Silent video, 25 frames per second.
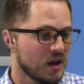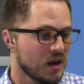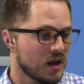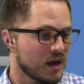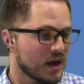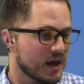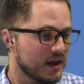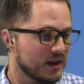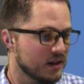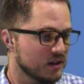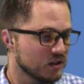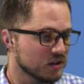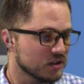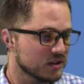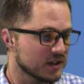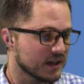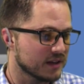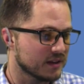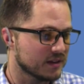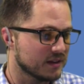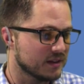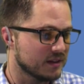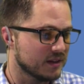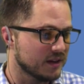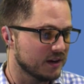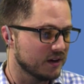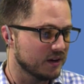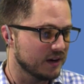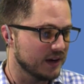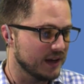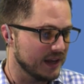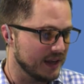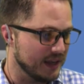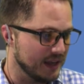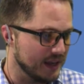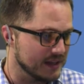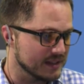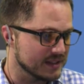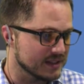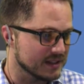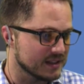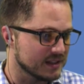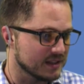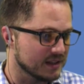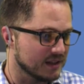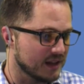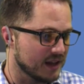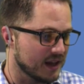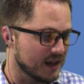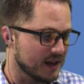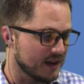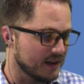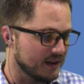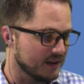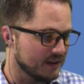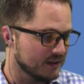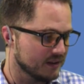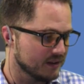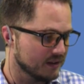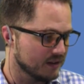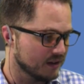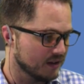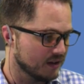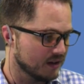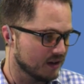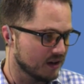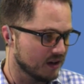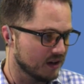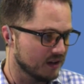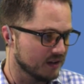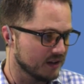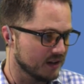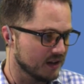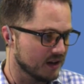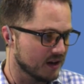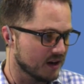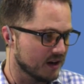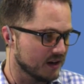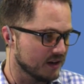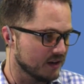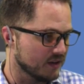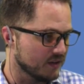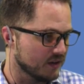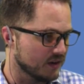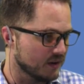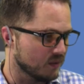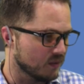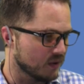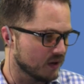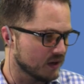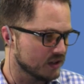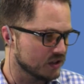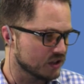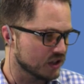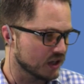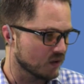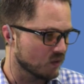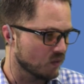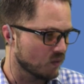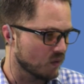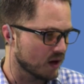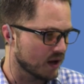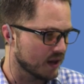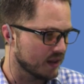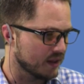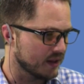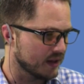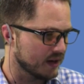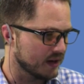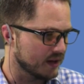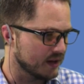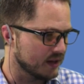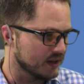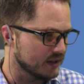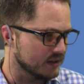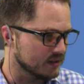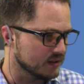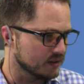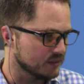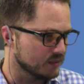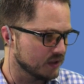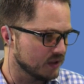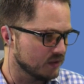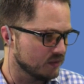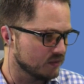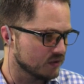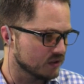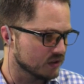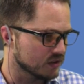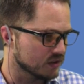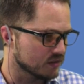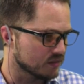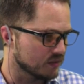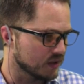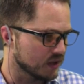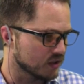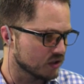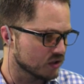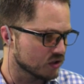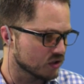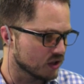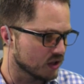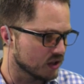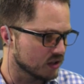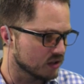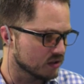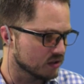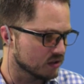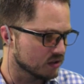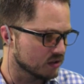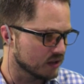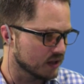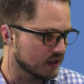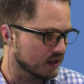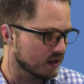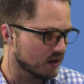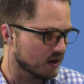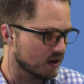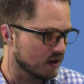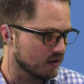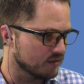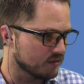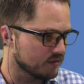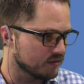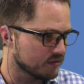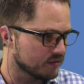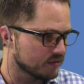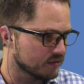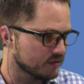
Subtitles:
and it looks like there is a delay on the audio, and I want to check why that is. Let me just make sure I turn that off.